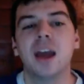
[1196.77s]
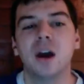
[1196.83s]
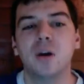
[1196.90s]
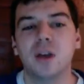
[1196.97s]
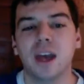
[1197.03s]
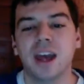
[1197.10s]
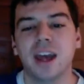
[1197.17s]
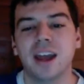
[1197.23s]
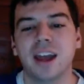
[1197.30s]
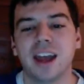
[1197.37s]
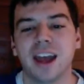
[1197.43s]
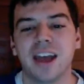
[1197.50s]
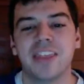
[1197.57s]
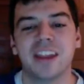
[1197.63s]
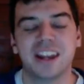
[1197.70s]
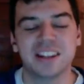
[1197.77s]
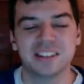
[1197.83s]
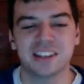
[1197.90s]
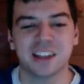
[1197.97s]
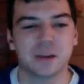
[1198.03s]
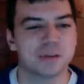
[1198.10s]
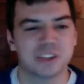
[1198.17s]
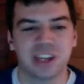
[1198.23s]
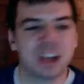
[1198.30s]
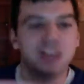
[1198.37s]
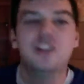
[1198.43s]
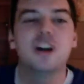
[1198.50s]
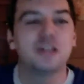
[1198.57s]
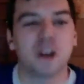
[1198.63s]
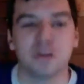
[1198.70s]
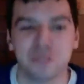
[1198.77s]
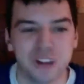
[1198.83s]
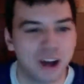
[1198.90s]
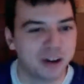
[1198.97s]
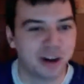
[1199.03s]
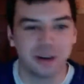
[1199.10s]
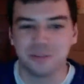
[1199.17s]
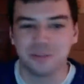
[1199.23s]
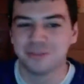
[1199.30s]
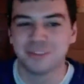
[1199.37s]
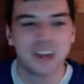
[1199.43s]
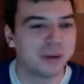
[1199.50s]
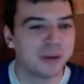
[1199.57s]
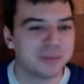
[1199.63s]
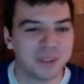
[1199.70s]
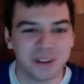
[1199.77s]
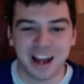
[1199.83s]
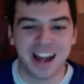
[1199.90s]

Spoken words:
okay. And then instantly I was like, no. I